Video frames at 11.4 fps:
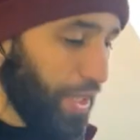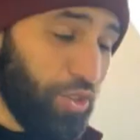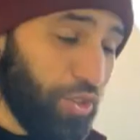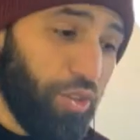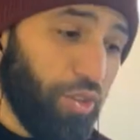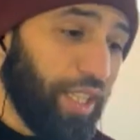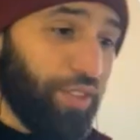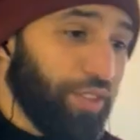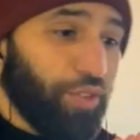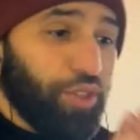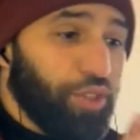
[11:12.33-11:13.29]
so guys
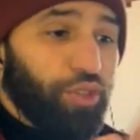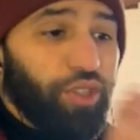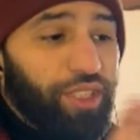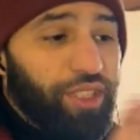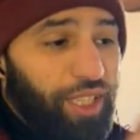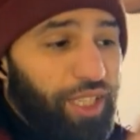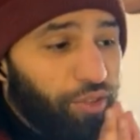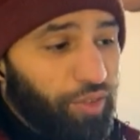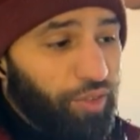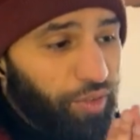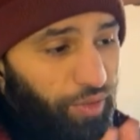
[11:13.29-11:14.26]
if you enjoy these kind
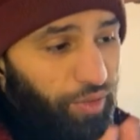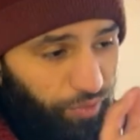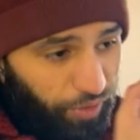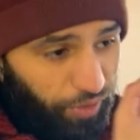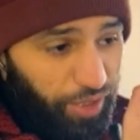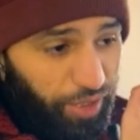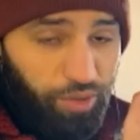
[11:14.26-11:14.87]
of uh, videos